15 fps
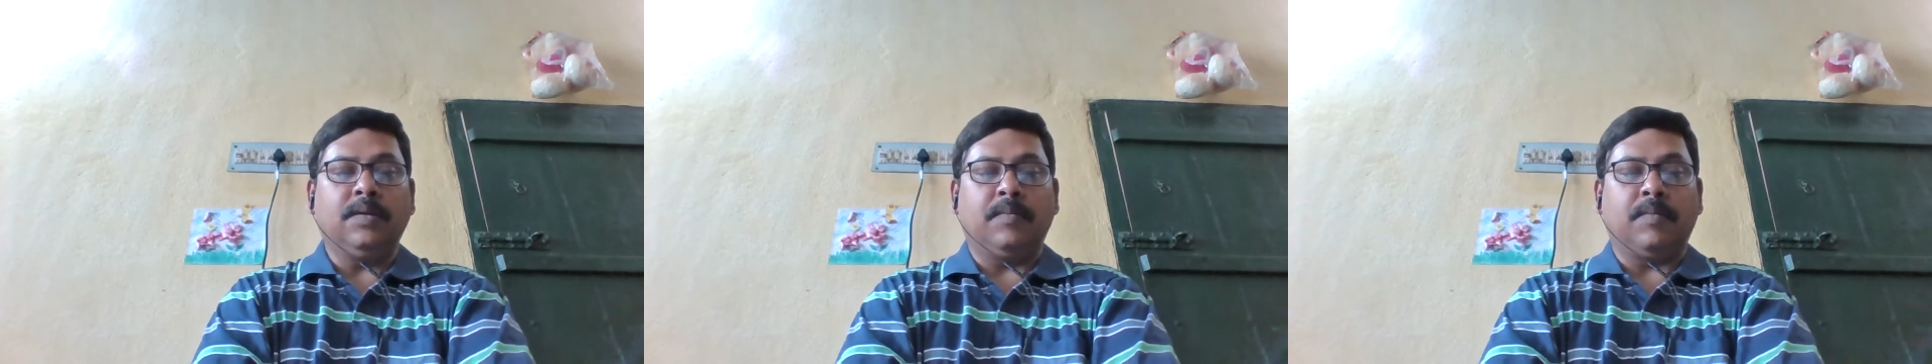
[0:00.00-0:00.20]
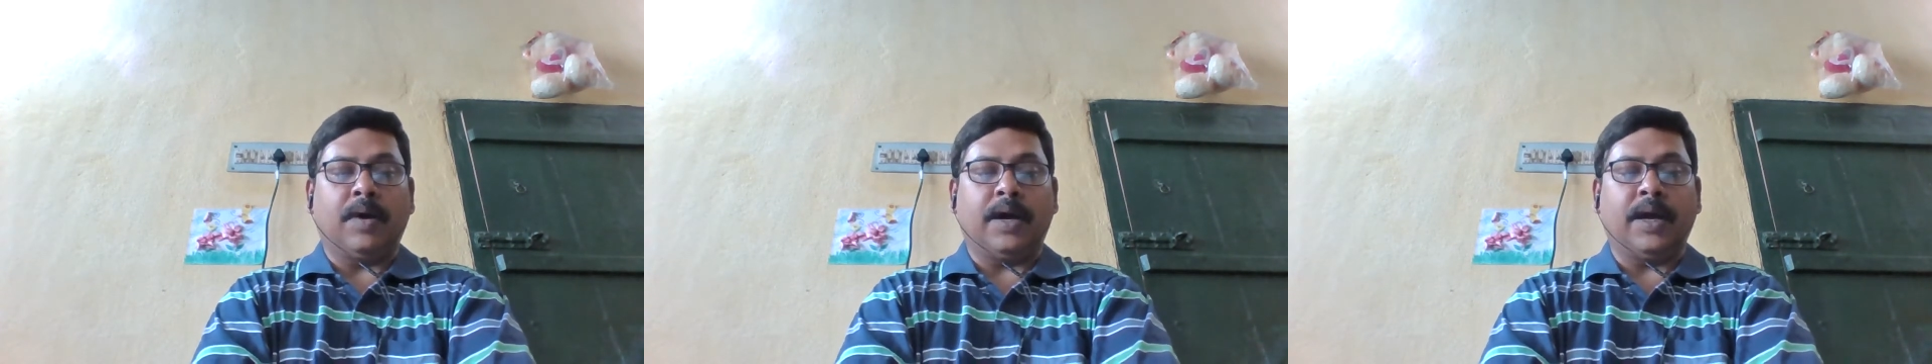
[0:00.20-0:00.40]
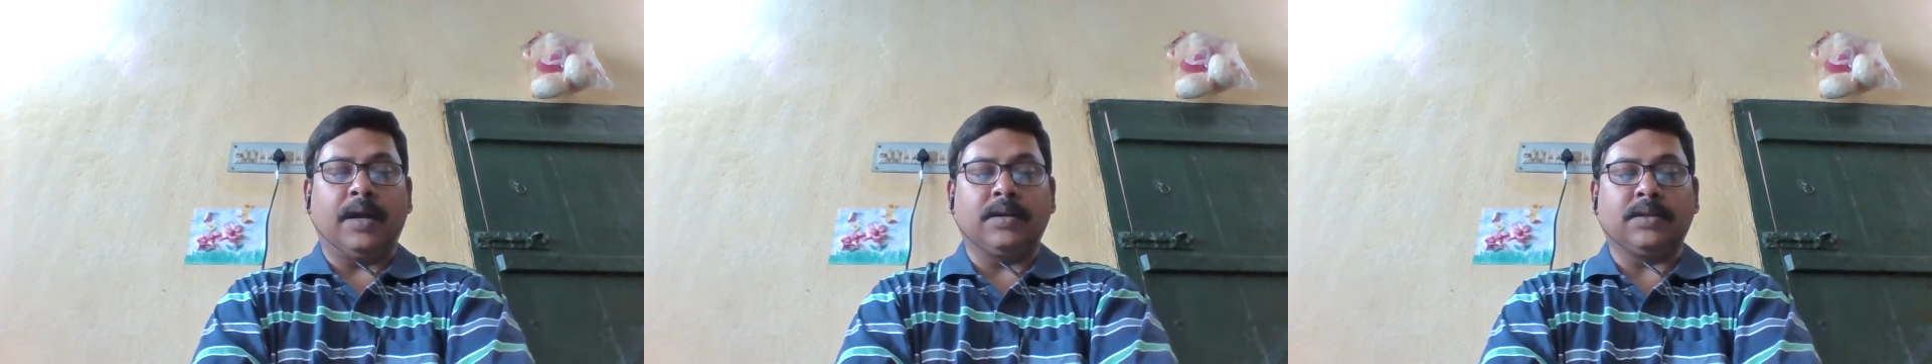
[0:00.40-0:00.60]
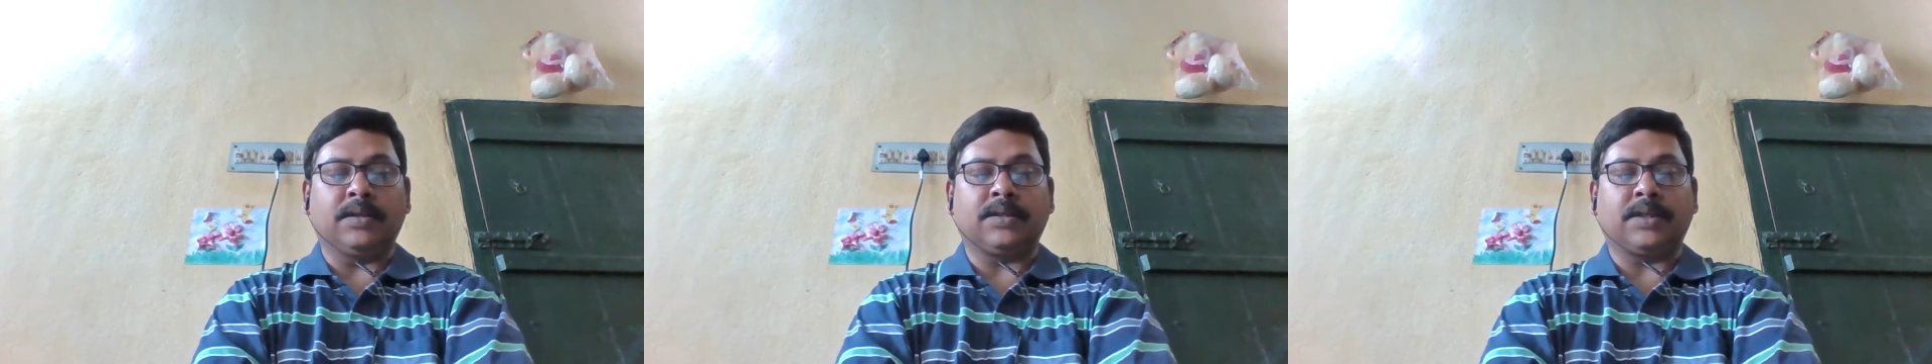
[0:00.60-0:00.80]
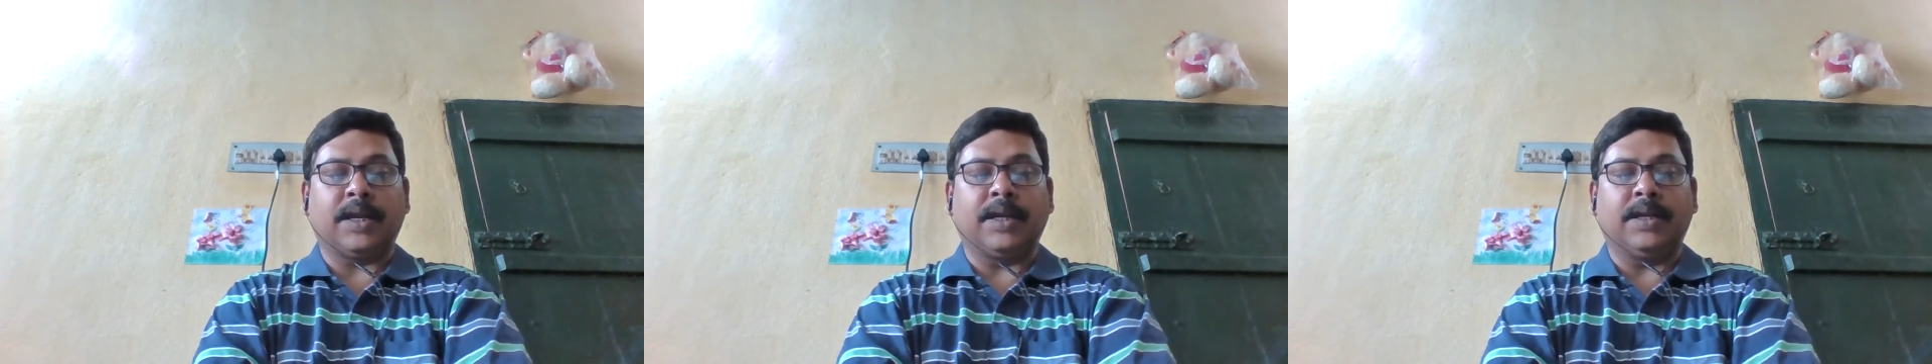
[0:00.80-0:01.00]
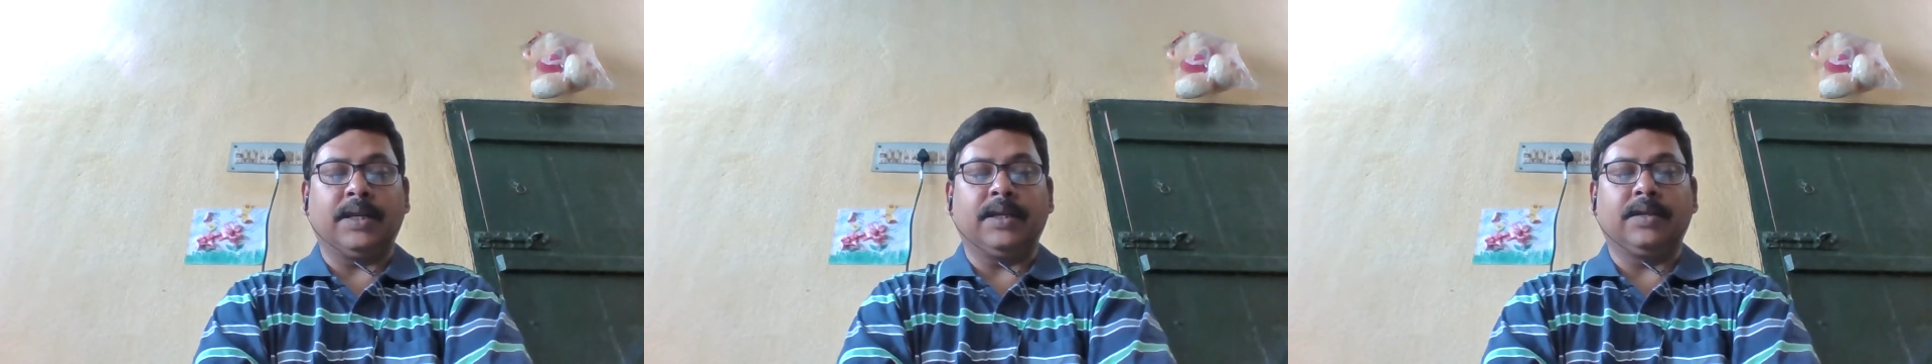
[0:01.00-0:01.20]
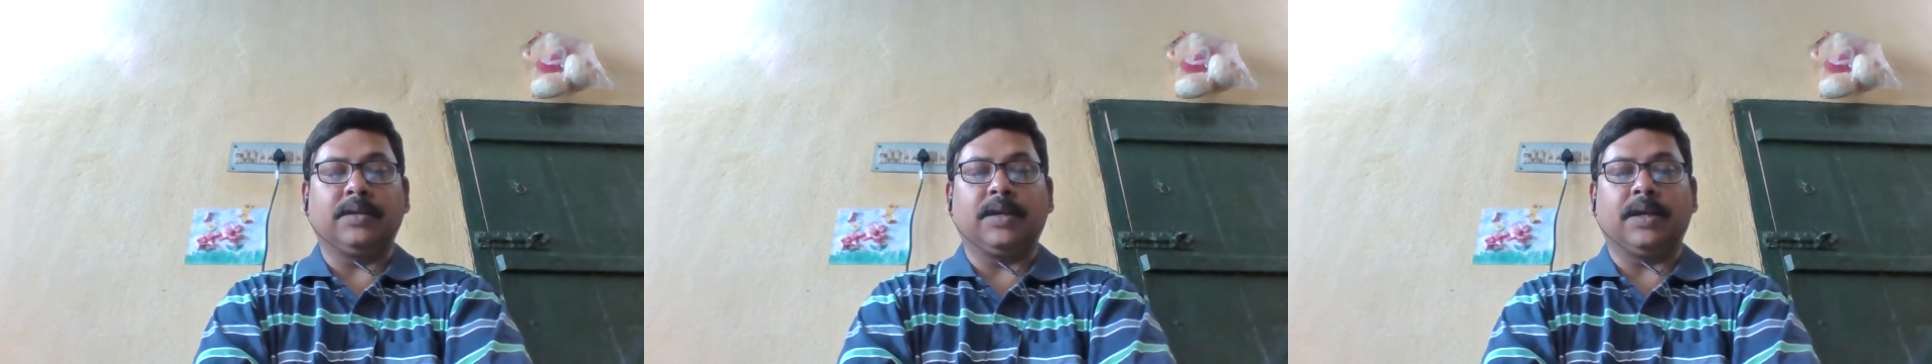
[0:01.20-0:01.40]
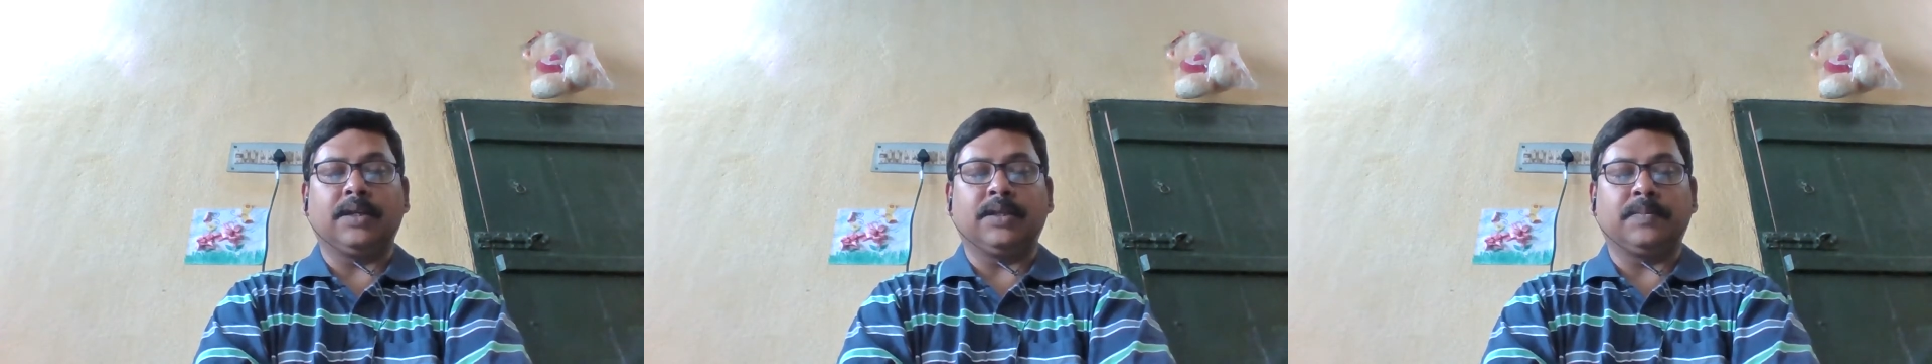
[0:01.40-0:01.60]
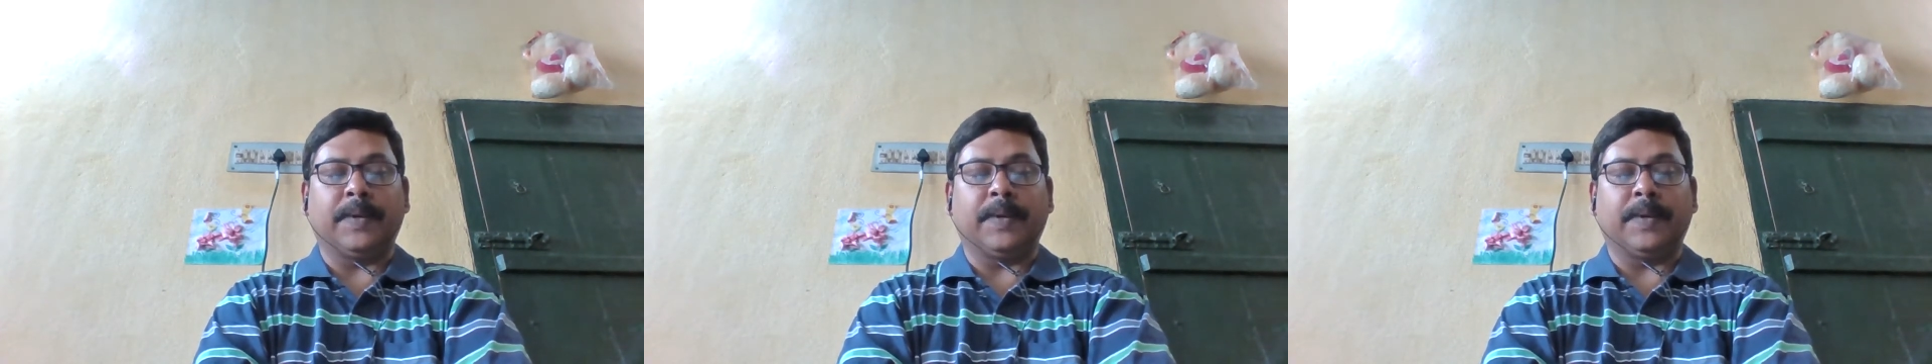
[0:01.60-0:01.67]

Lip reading: my understanding is